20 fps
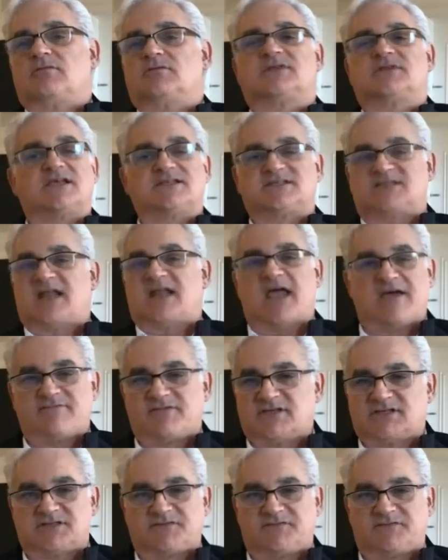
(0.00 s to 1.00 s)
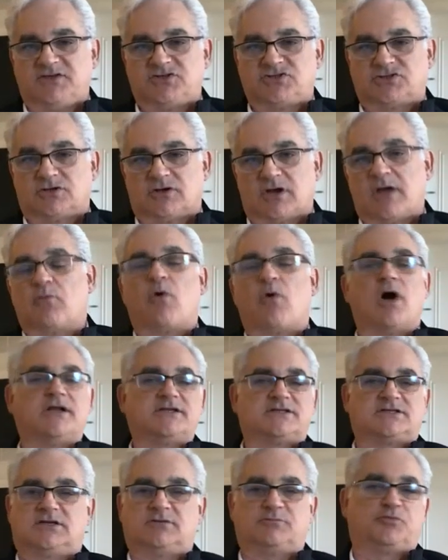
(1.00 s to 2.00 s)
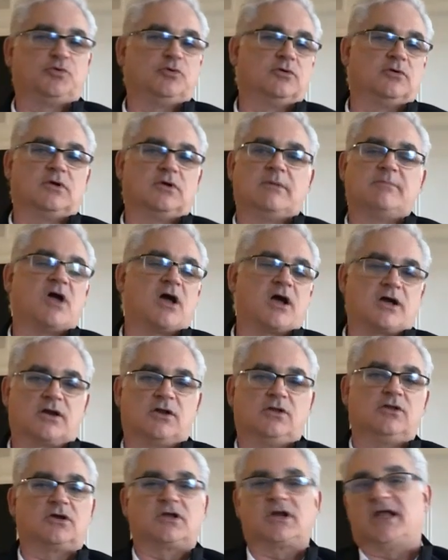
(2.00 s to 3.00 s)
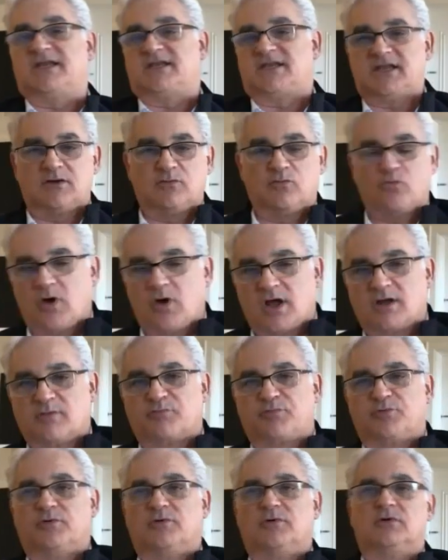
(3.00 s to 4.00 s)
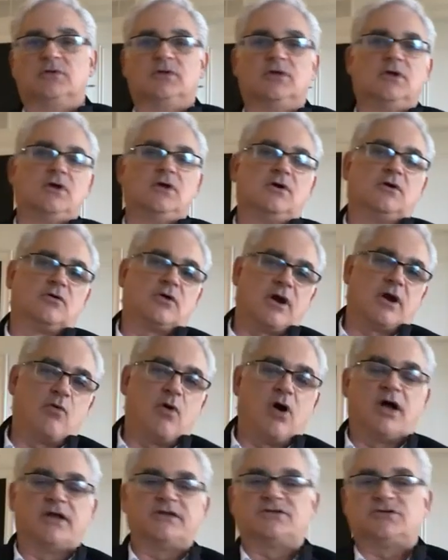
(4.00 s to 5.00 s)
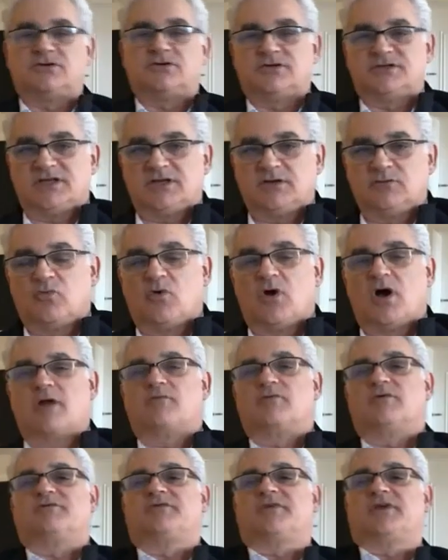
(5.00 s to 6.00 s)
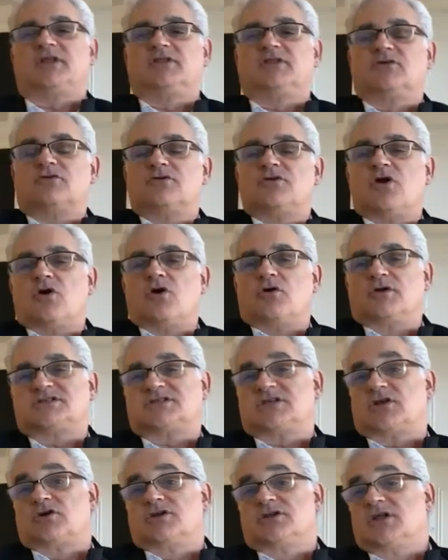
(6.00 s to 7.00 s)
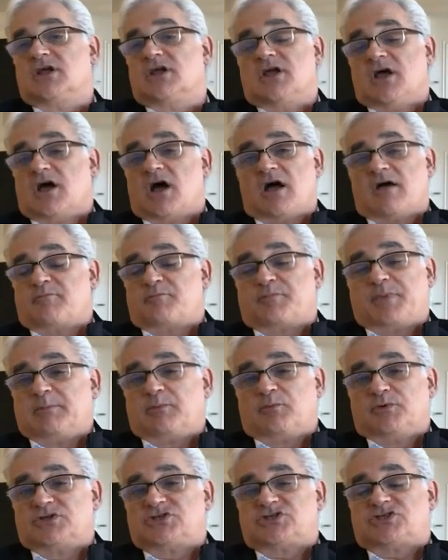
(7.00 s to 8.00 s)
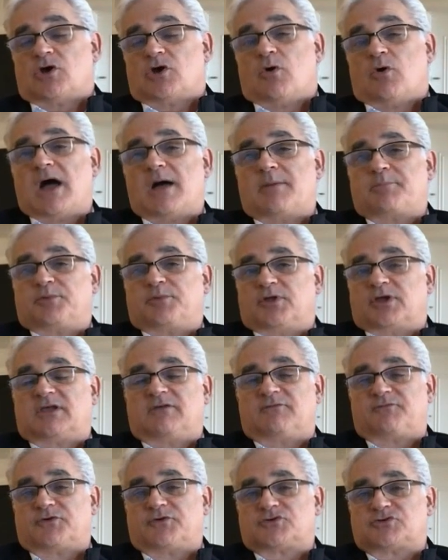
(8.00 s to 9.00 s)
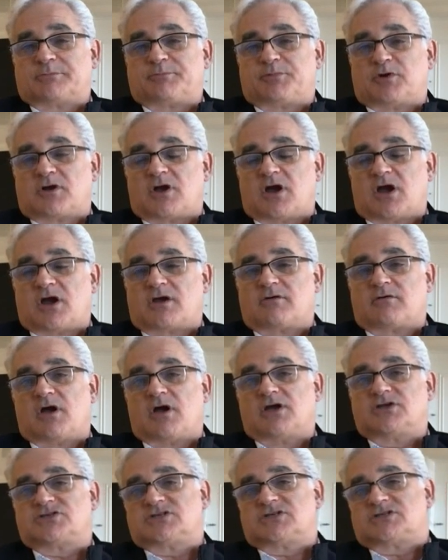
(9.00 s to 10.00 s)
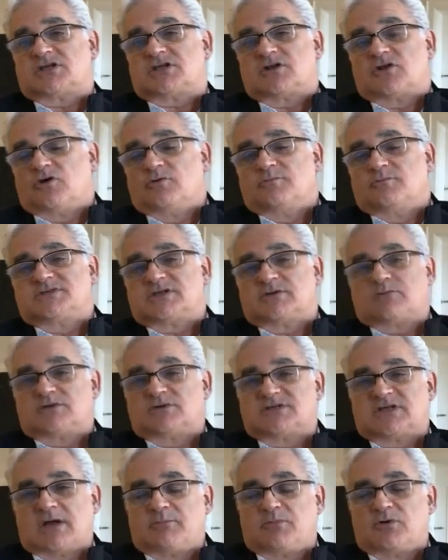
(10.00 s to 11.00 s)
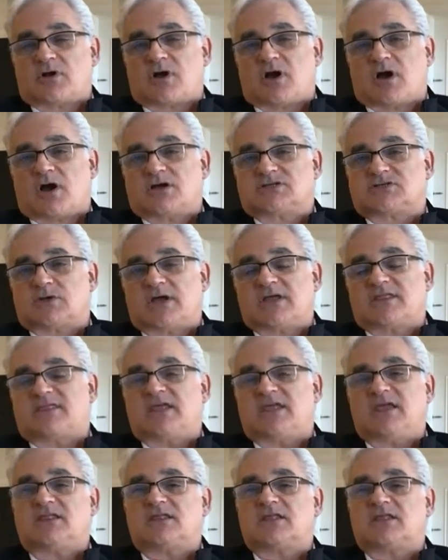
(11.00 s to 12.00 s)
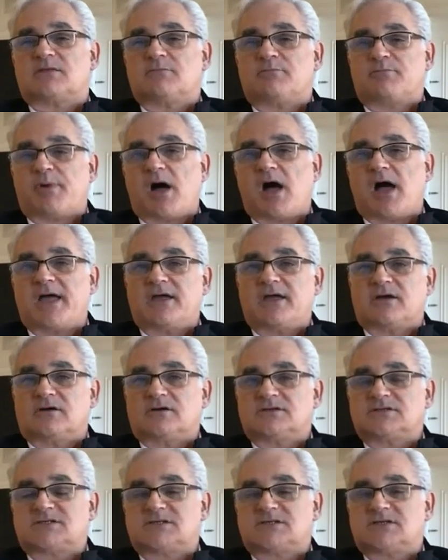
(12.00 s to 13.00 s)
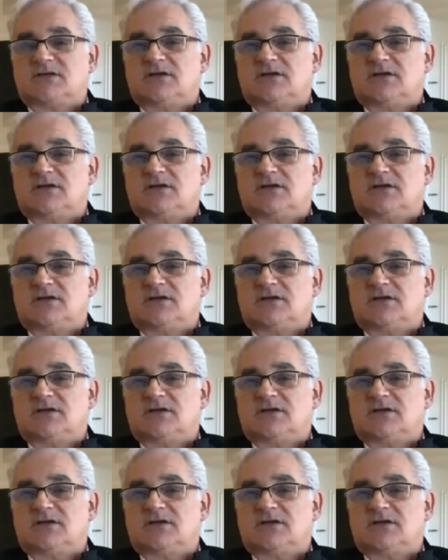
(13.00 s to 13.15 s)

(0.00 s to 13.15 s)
doesn't have this feature. I wanted a pool. I'm not going to look at it. I didn't want a pool, or I wanted or didn't want ravine. They're noticing, or people would show up looking for triple car garages on homes that were double cars. So I think that the buyers